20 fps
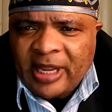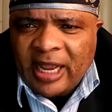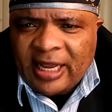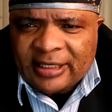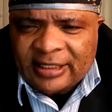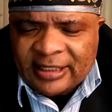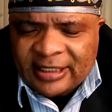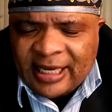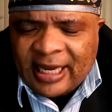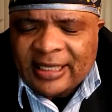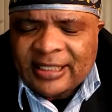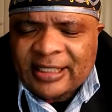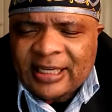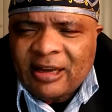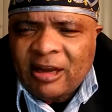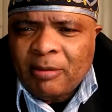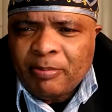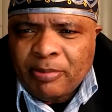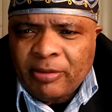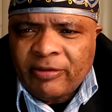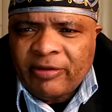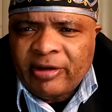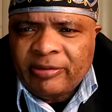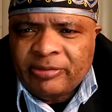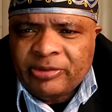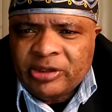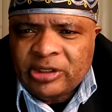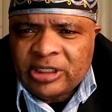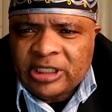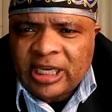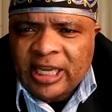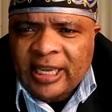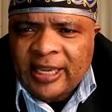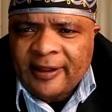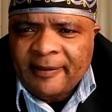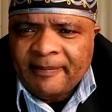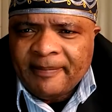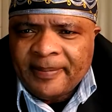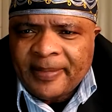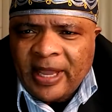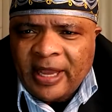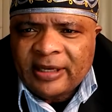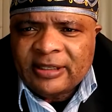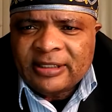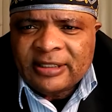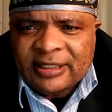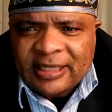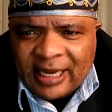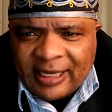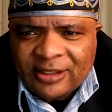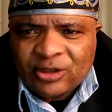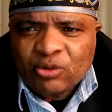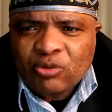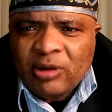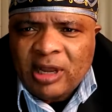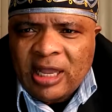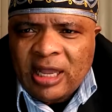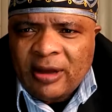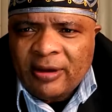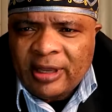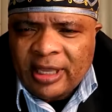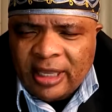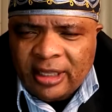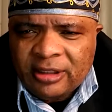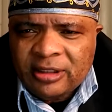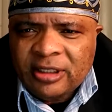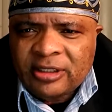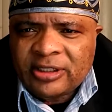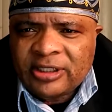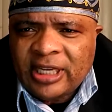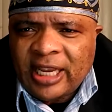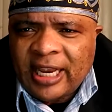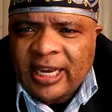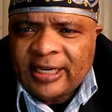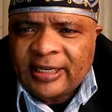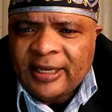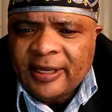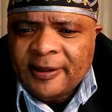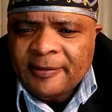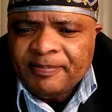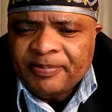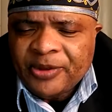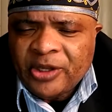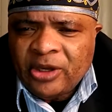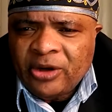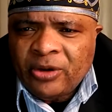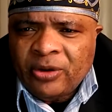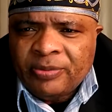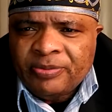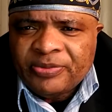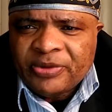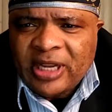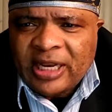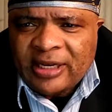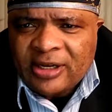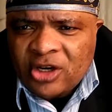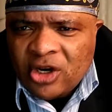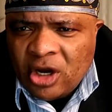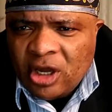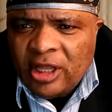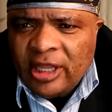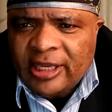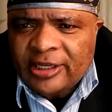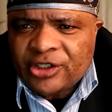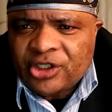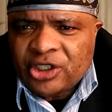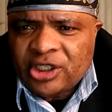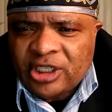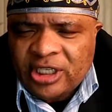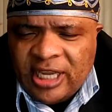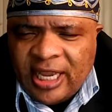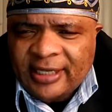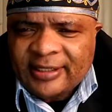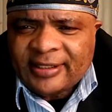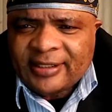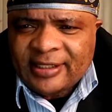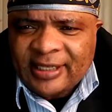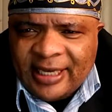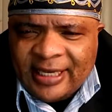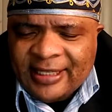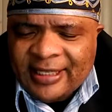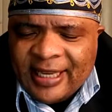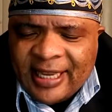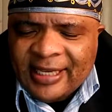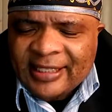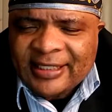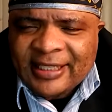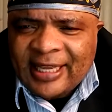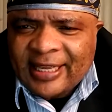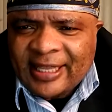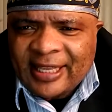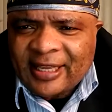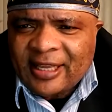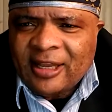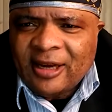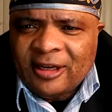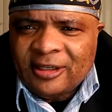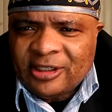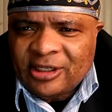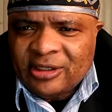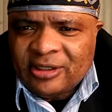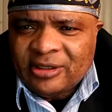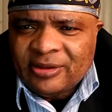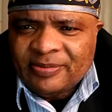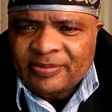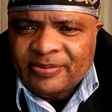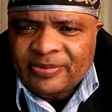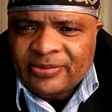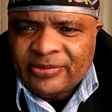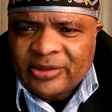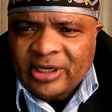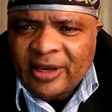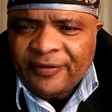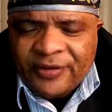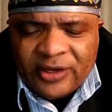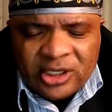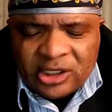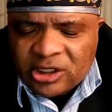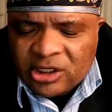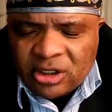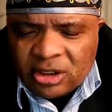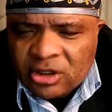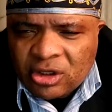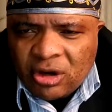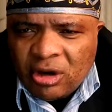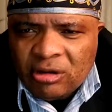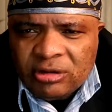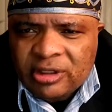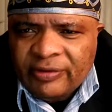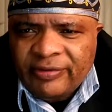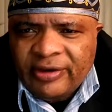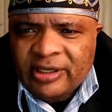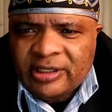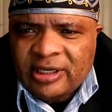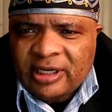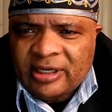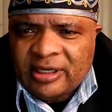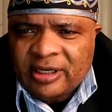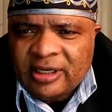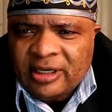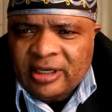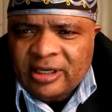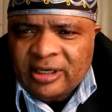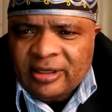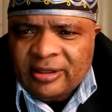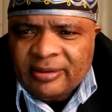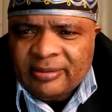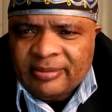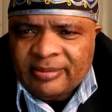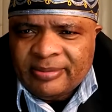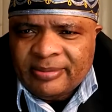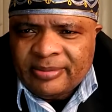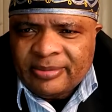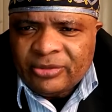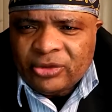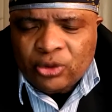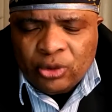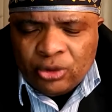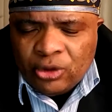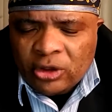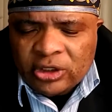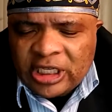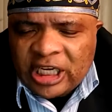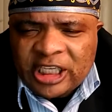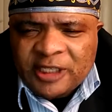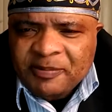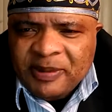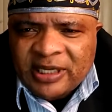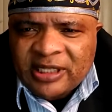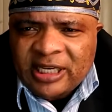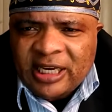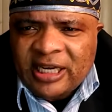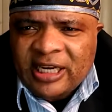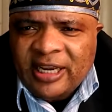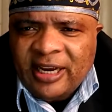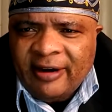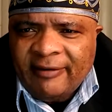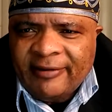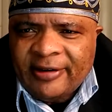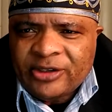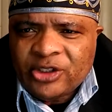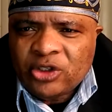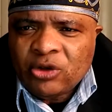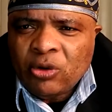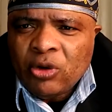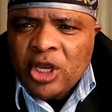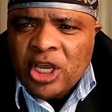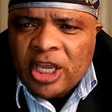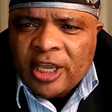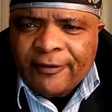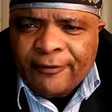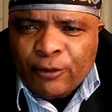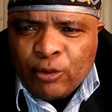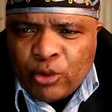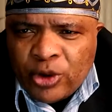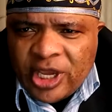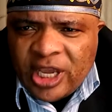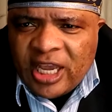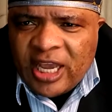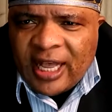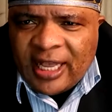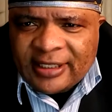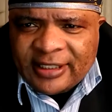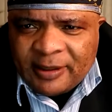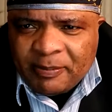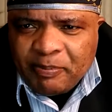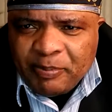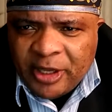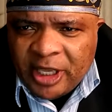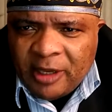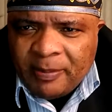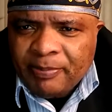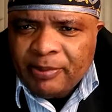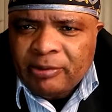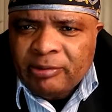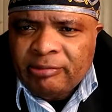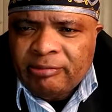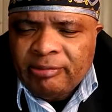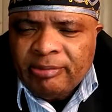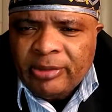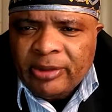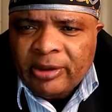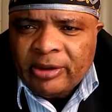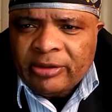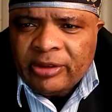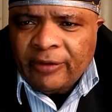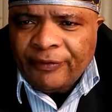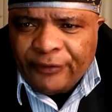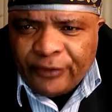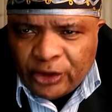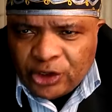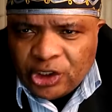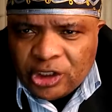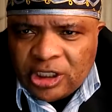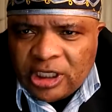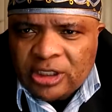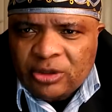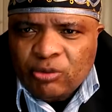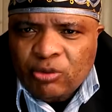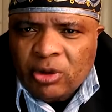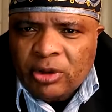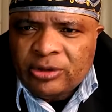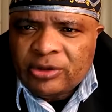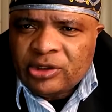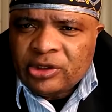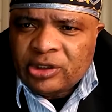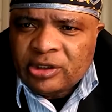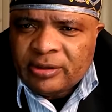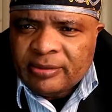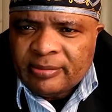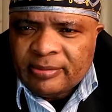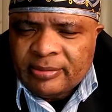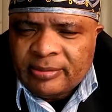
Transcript: And that's our proverb of the day. And that's why our elders said, that knowledge, yes, it is like a garden. If it is not cultivated, do not expect any harvest. So if we as a people, the fortunate ones,